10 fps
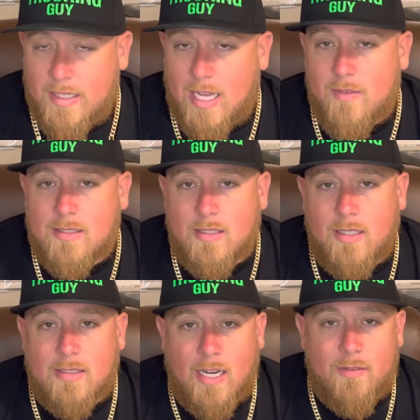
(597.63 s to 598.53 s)

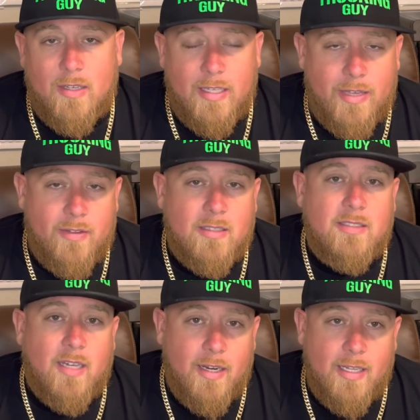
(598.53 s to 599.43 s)
obviously, is kind of a
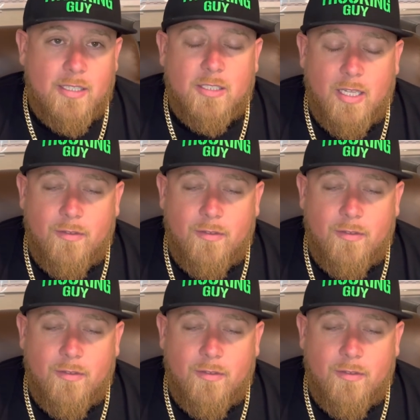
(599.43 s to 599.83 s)
given. Dunnage.